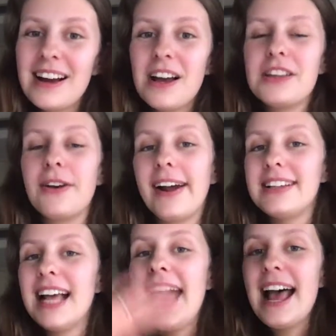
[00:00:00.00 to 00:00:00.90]
So it goes,
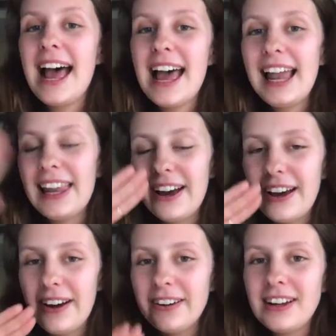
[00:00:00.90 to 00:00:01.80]

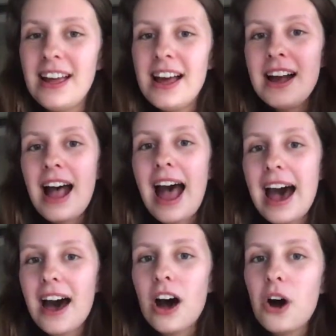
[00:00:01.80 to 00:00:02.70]
Hello,
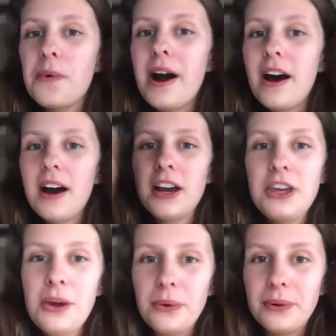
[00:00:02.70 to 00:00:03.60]
how are
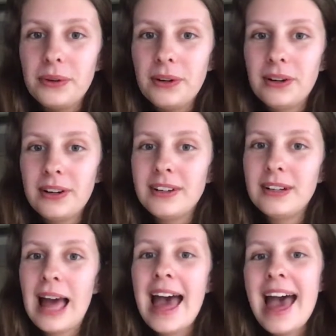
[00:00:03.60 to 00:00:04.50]
you?
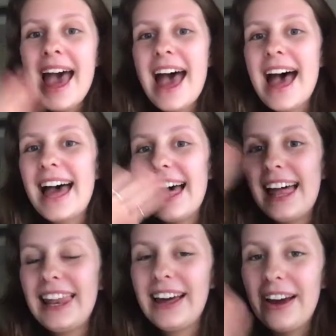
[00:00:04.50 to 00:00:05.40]

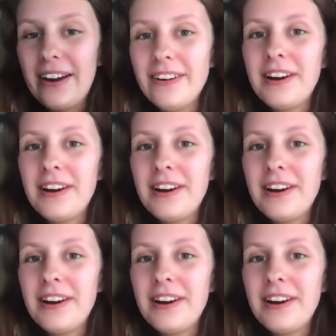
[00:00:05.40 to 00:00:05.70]
Hello.